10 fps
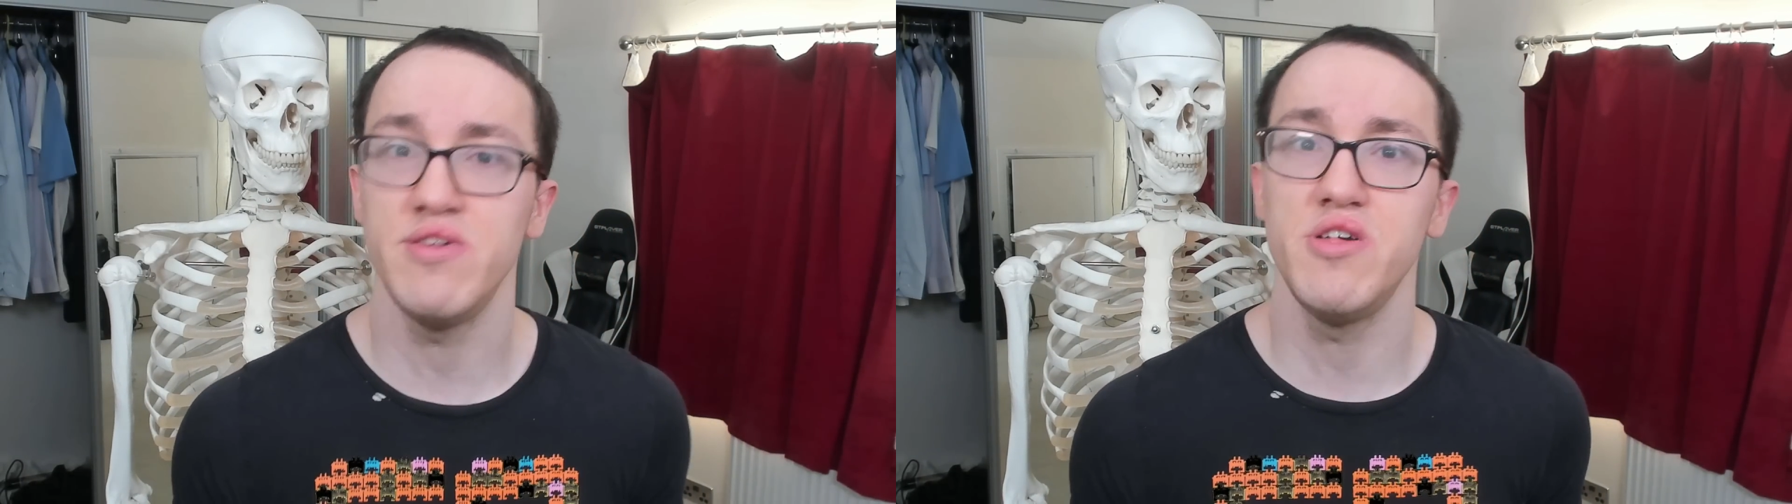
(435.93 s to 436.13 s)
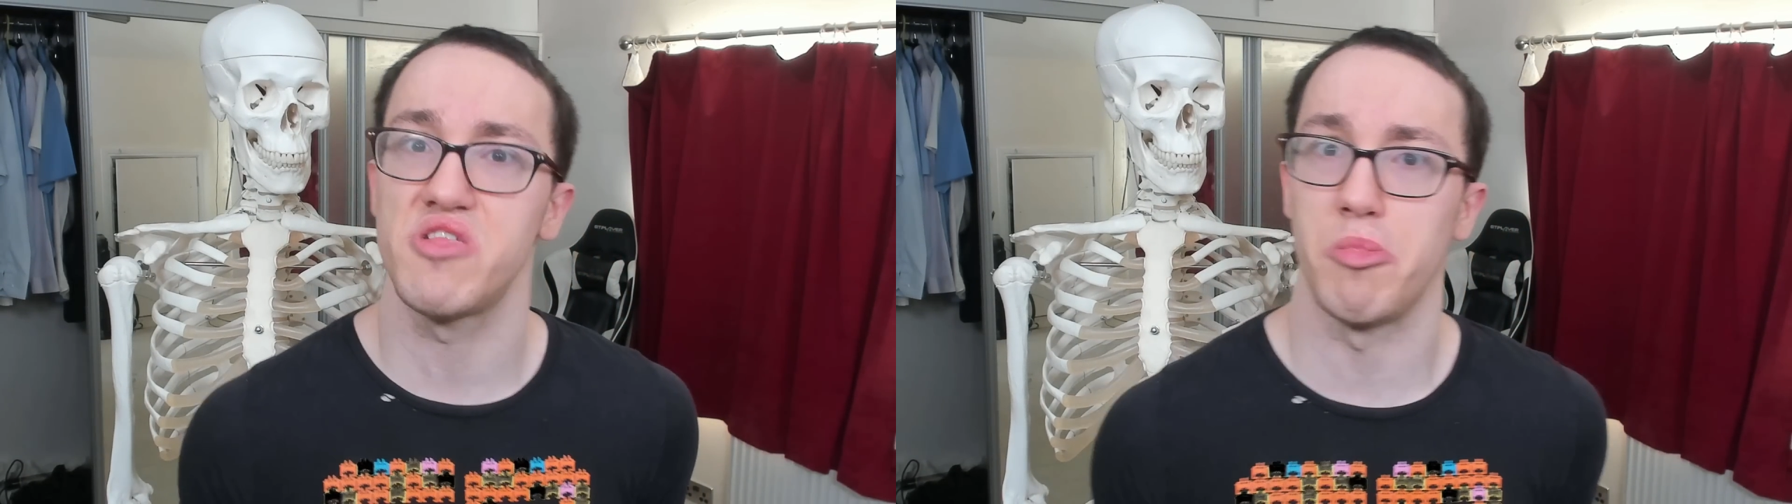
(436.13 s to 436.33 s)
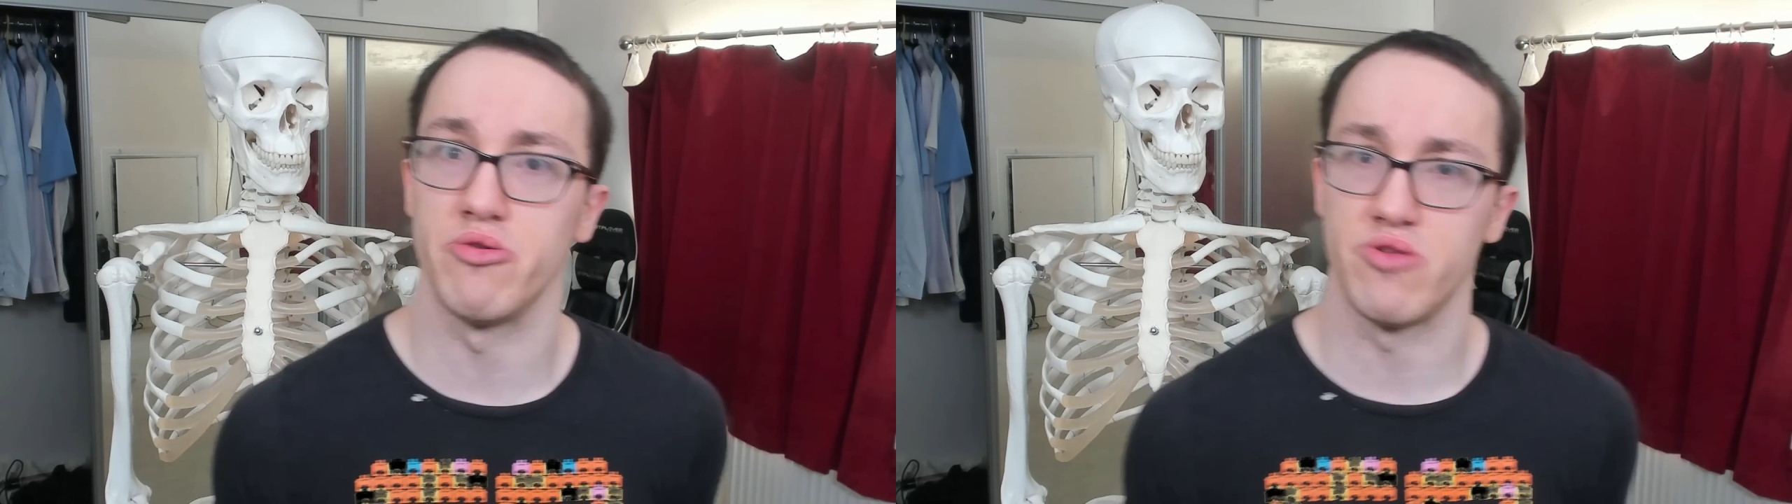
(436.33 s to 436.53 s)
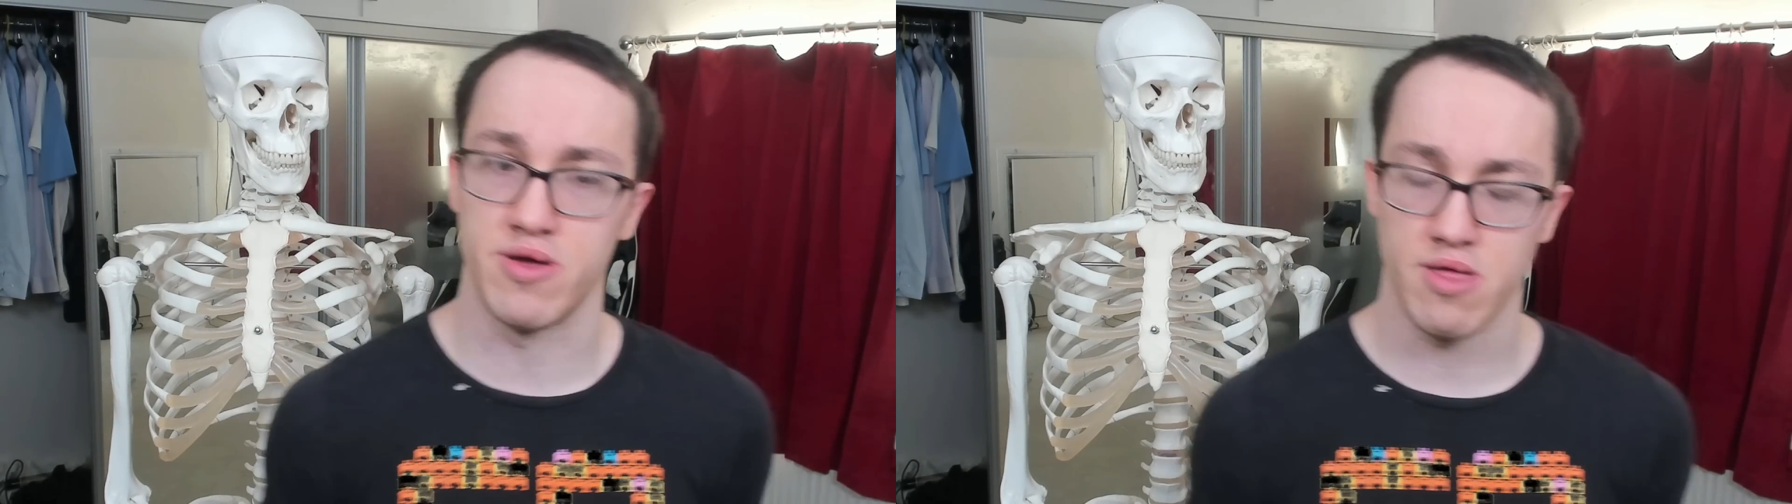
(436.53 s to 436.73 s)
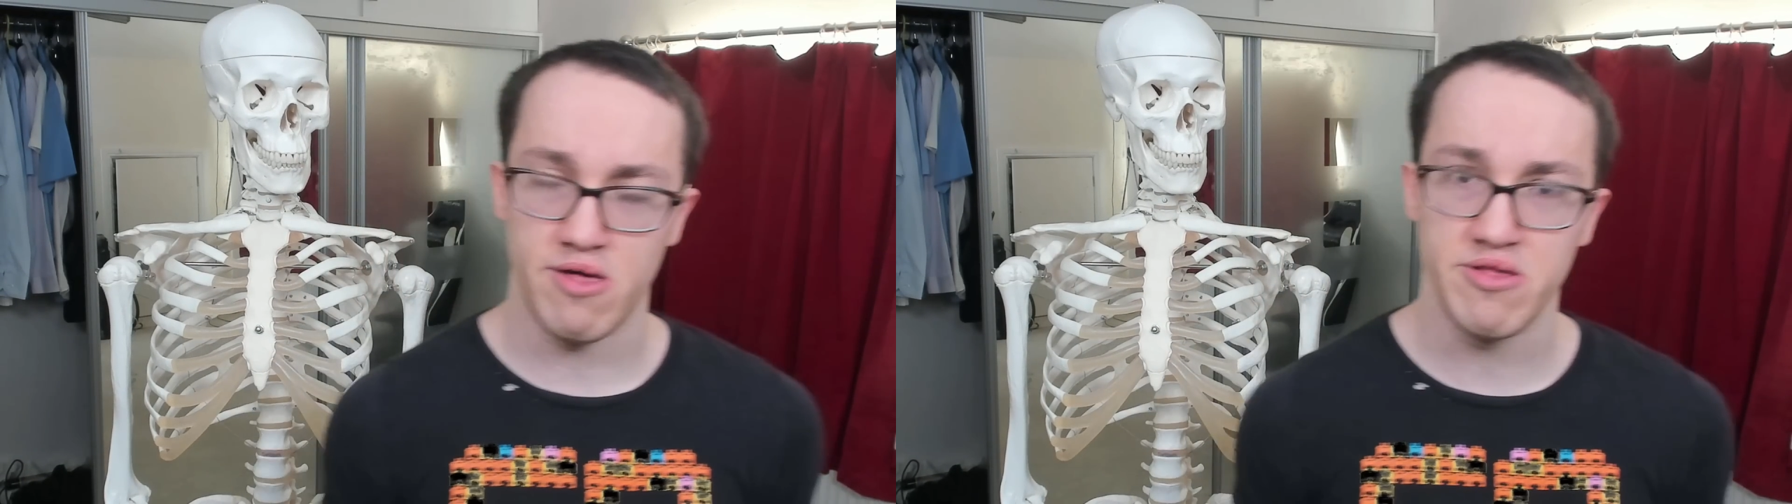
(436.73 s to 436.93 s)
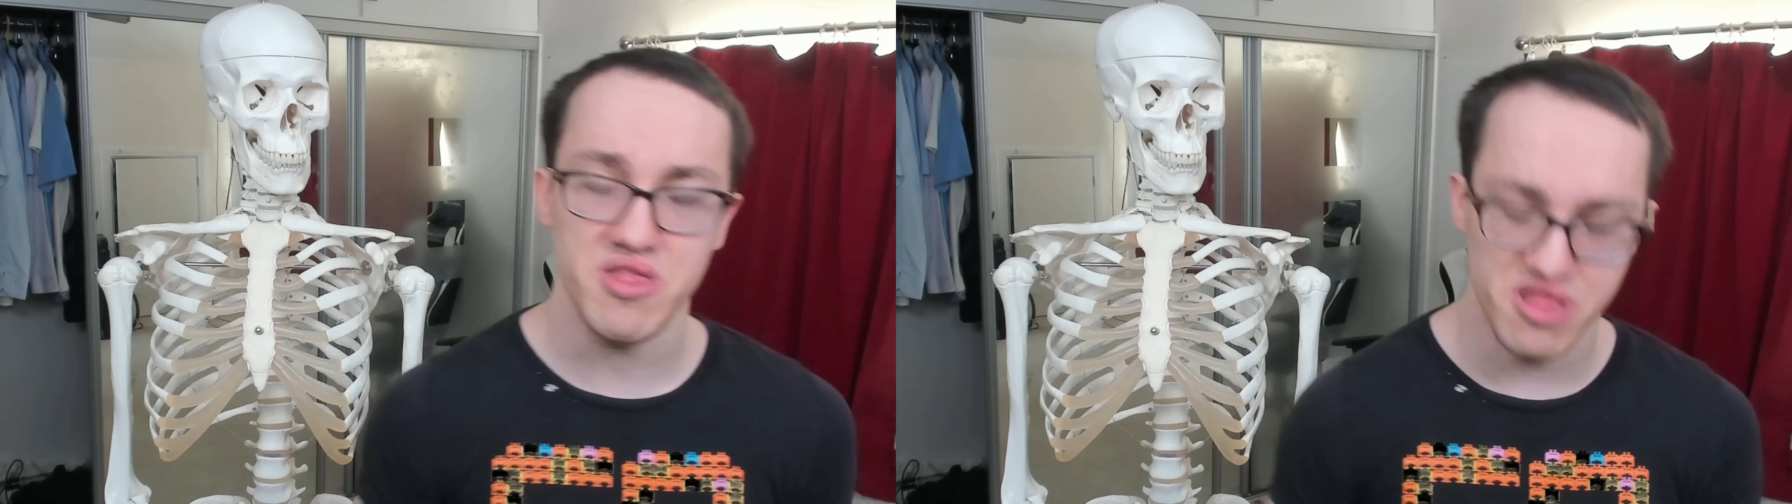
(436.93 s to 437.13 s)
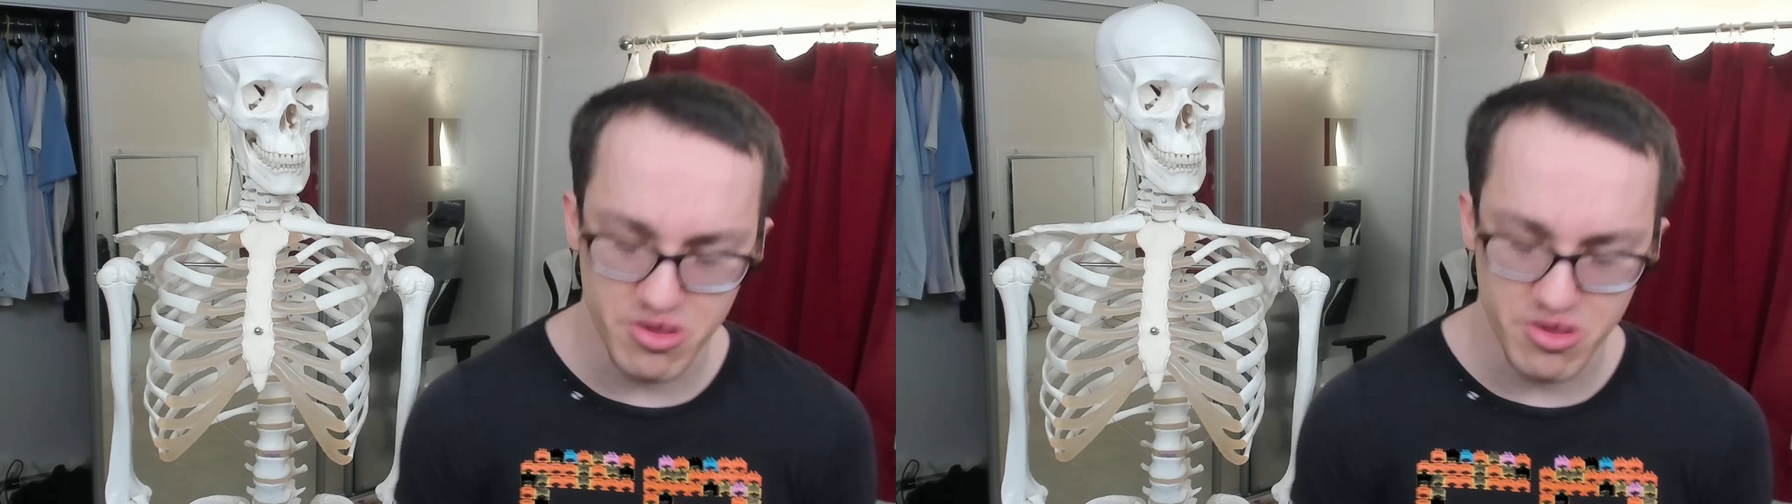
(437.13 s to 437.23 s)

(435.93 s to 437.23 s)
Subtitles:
respotting, right?